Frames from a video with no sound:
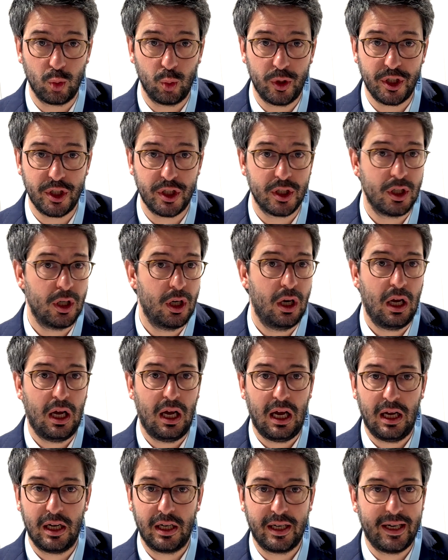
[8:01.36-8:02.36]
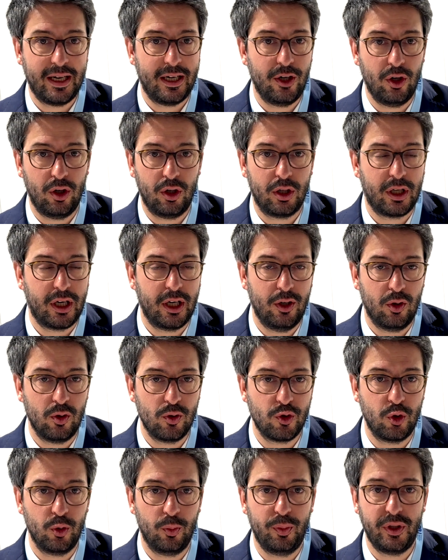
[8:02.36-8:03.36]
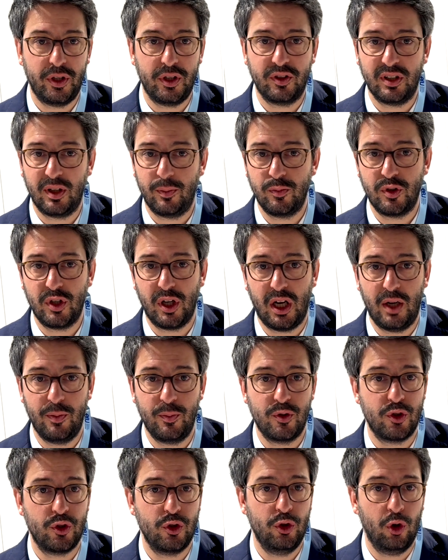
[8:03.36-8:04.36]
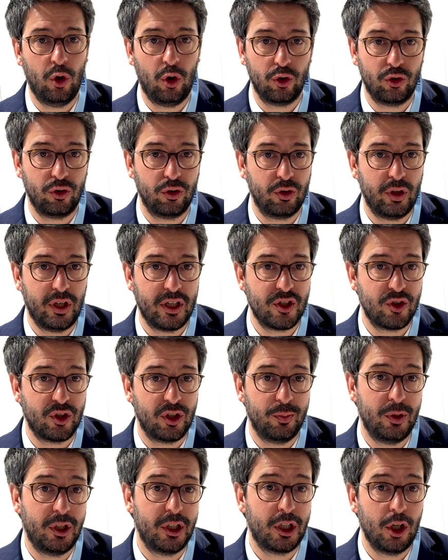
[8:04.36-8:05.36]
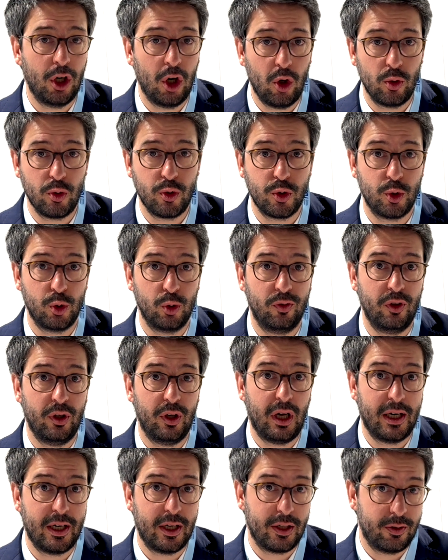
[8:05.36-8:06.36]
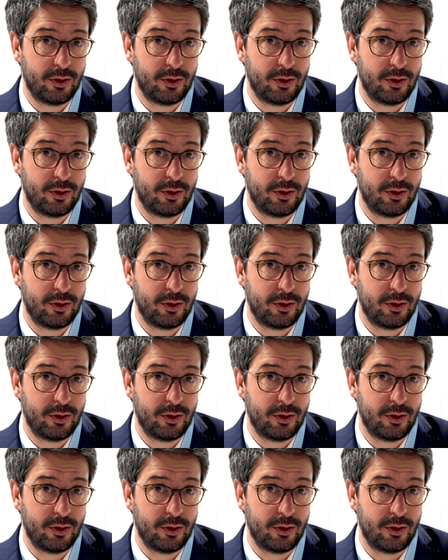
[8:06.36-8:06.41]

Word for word: which can, can also be sometimes not extremely close to the,